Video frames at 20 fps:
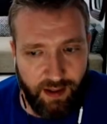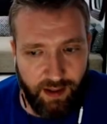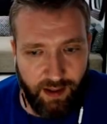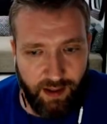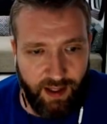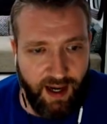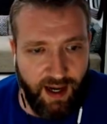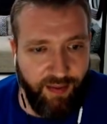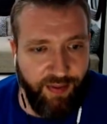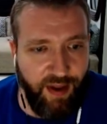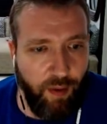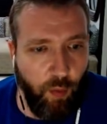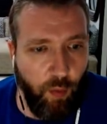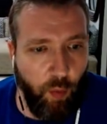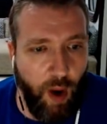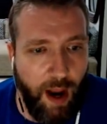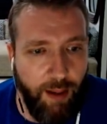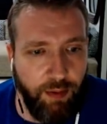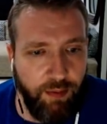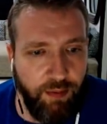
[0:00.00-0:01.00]
he had that
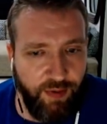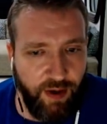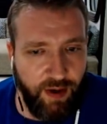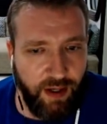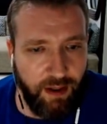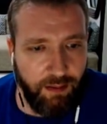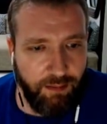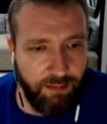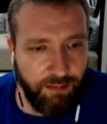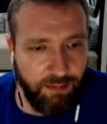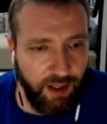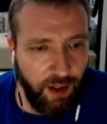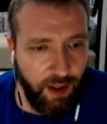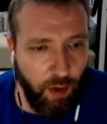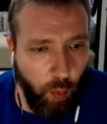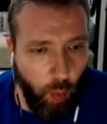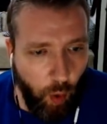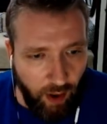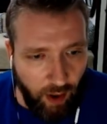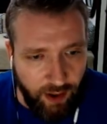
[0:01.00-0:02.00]
Web of Venom, you know,
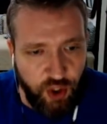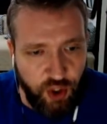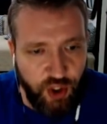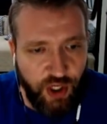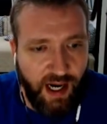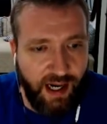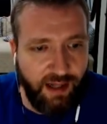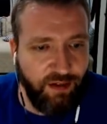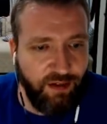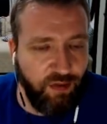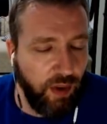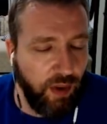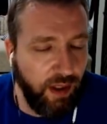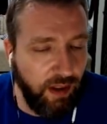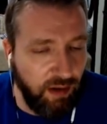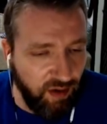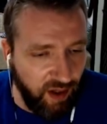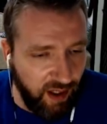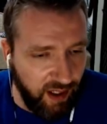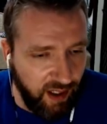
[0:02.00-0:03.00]
one shots where he
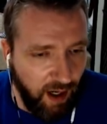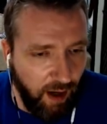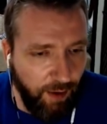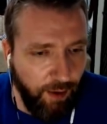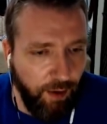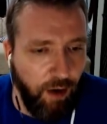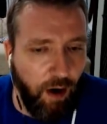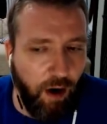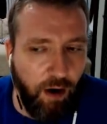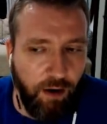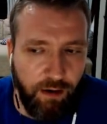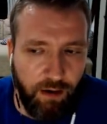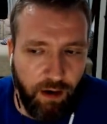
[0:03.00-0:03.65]
was letting other art